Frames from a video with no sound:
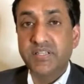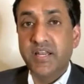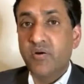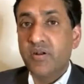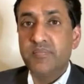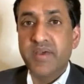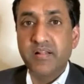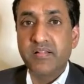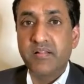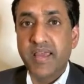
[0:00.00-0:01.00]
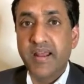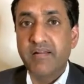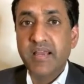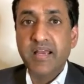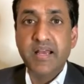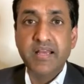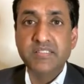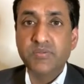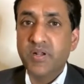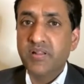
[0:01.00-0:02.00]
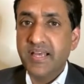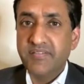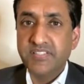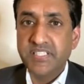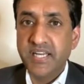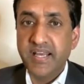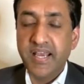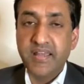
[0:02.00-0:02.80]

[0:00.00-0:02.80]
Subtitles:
they don't have medical care. It's really devastating.